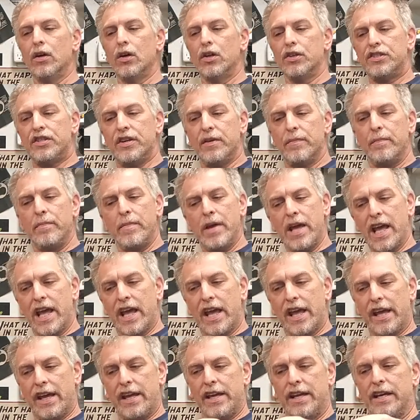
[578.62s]
to
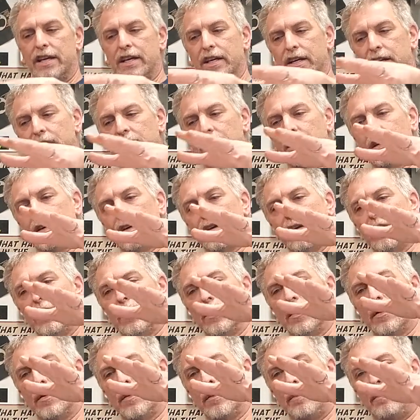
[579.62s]
me,
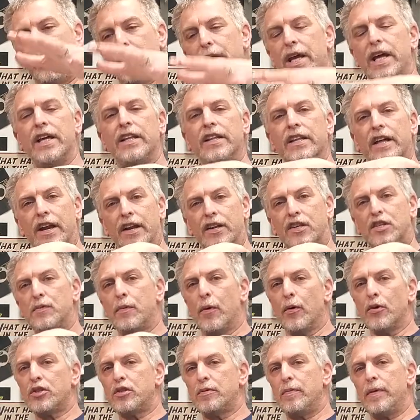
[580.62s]
being that it's
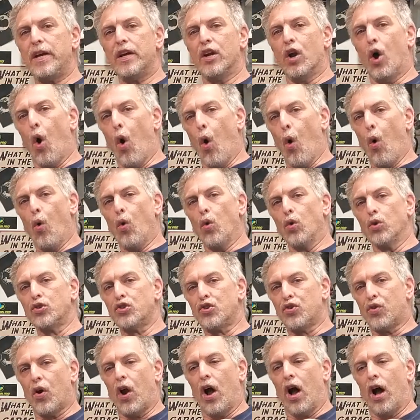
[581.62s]
supposed to be an old
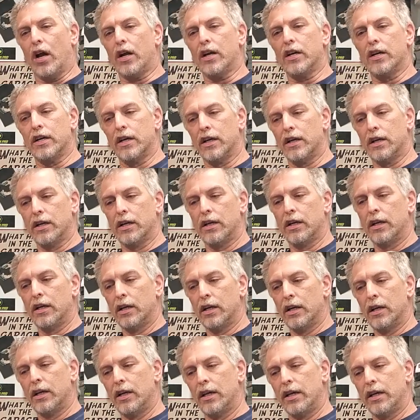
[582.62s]
truck,
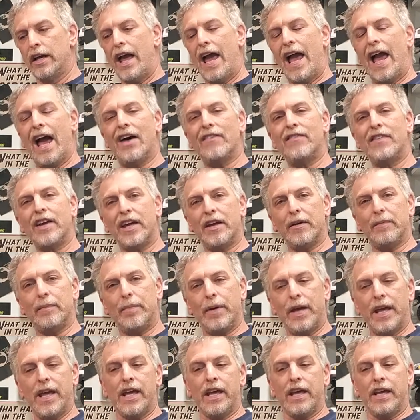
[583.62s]
having it
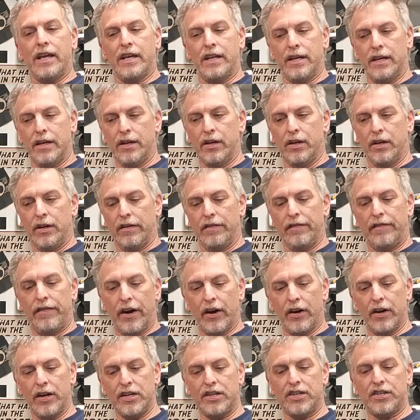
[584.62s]
be
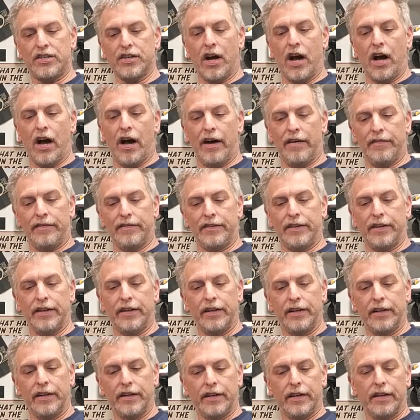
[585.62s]
very soft
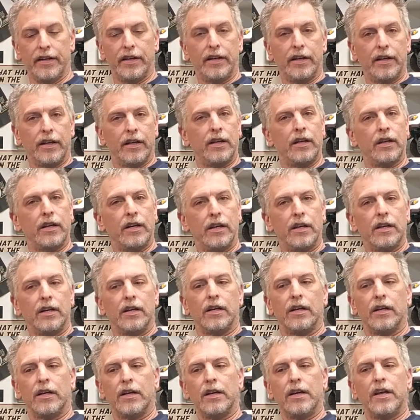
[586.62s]

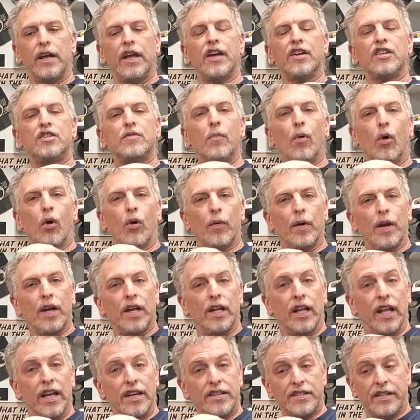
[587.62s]
is more
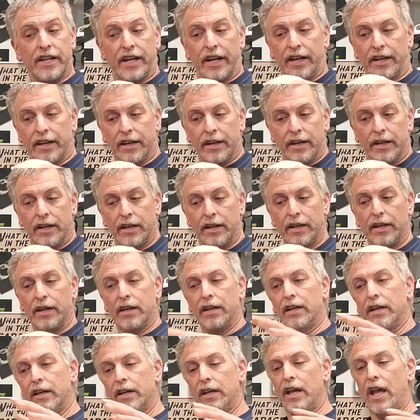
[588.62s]
realistic.
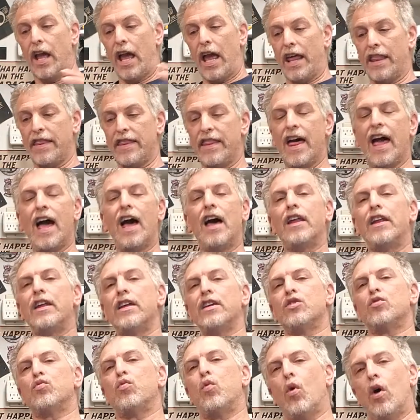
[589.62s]
And that
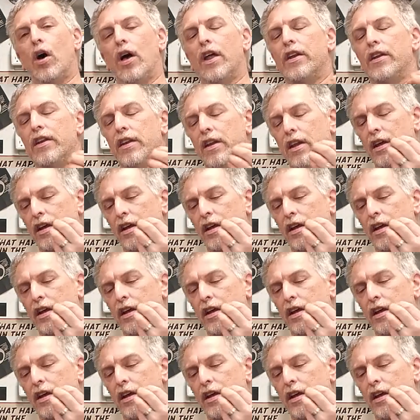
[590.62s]
is what